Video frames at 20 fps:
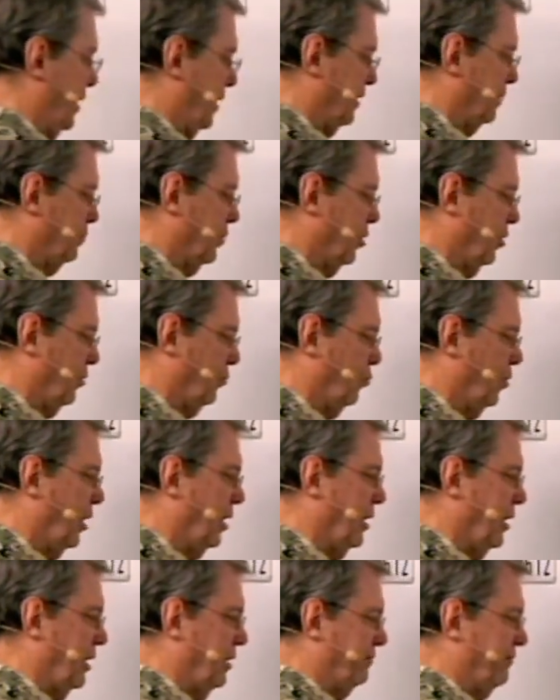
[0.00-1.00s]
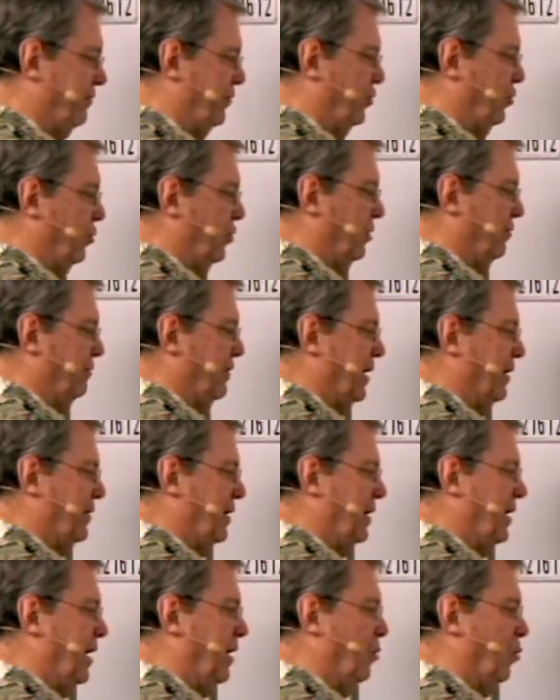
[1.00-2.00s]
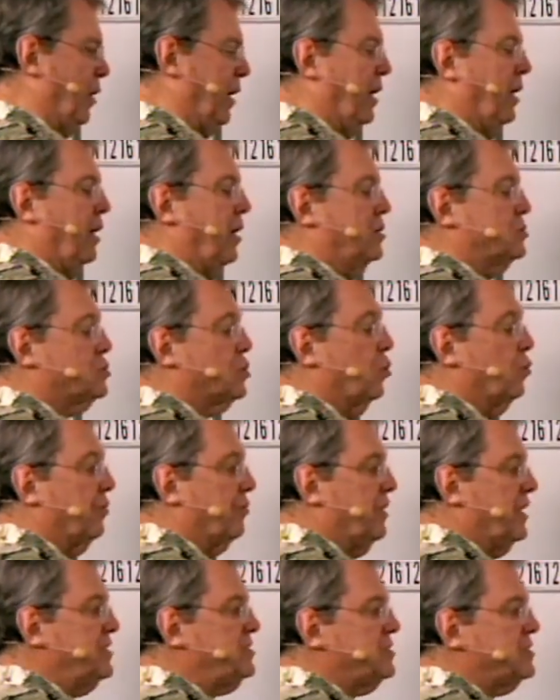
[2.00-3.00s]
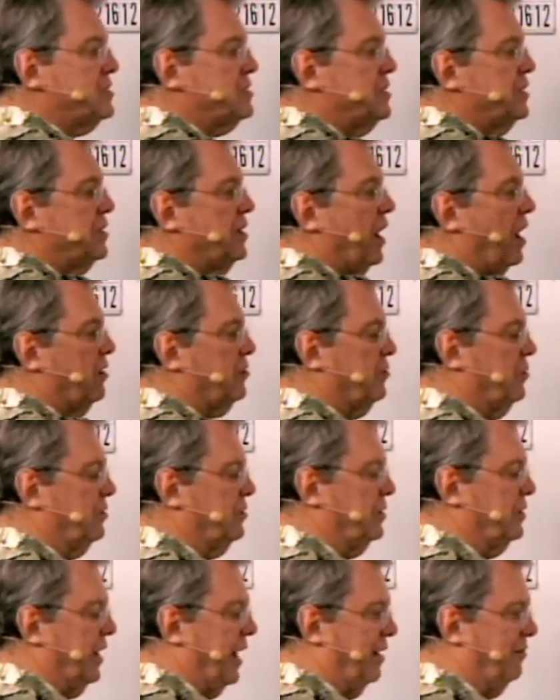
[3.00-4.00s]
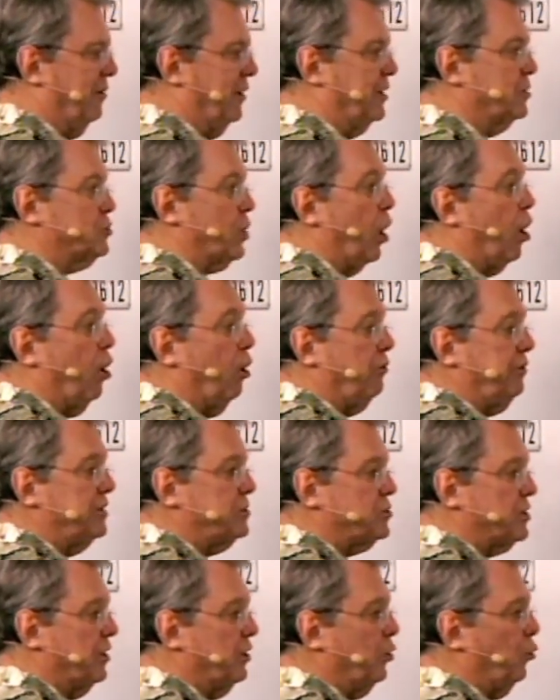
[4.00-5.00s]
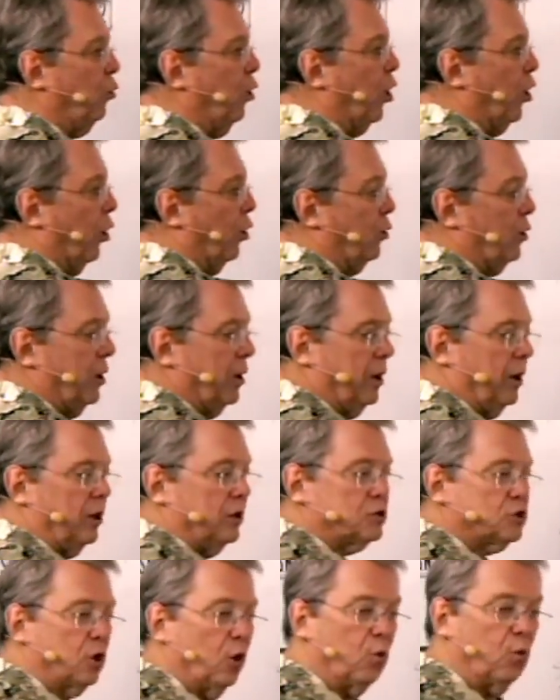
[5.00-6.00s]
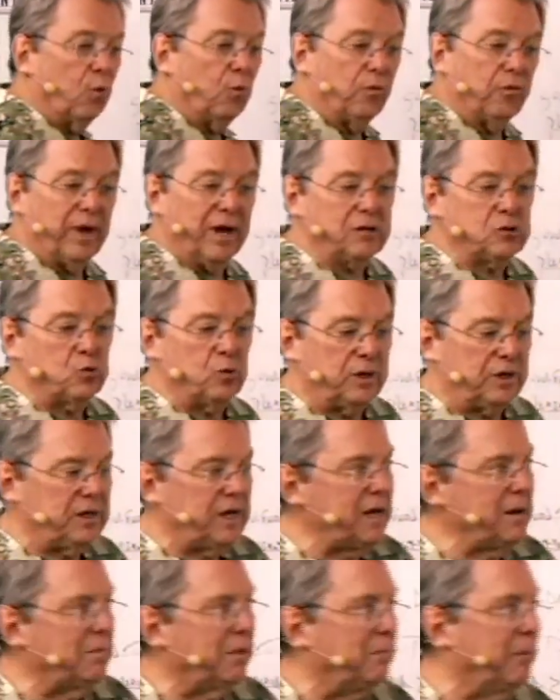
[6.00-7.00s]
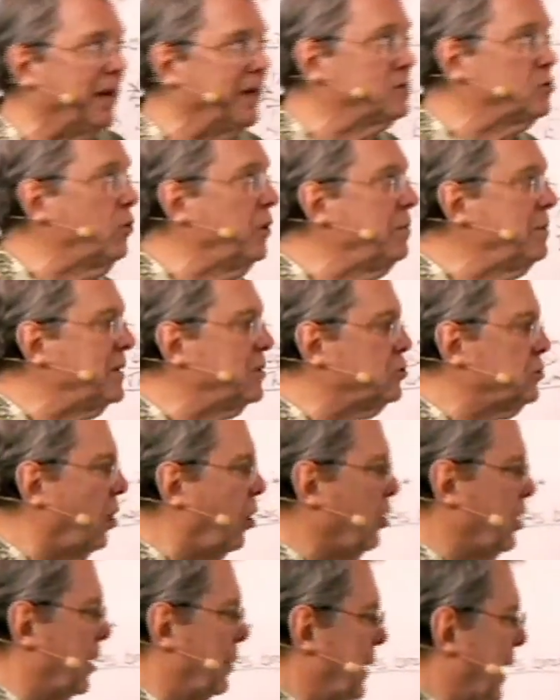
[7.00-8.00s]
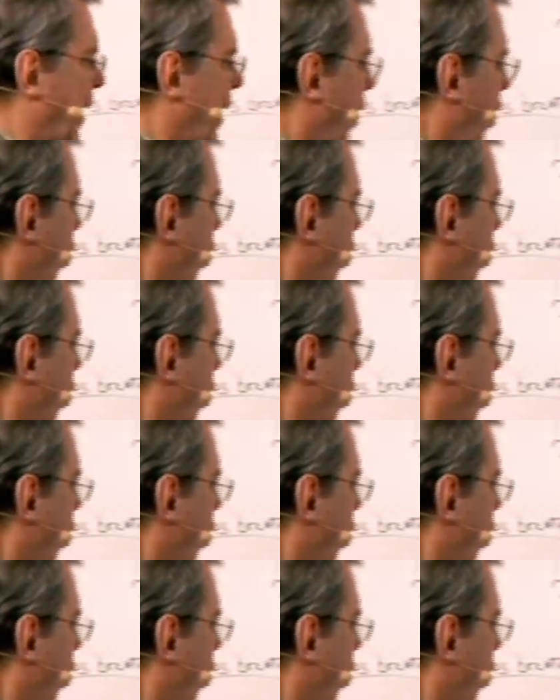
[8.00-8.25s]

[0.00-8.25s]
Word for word: and the broad way, and few are going to find the narrow way. So this is the doctrine of the devil. It's all that's in the world. So that's what demon means. We've been talking about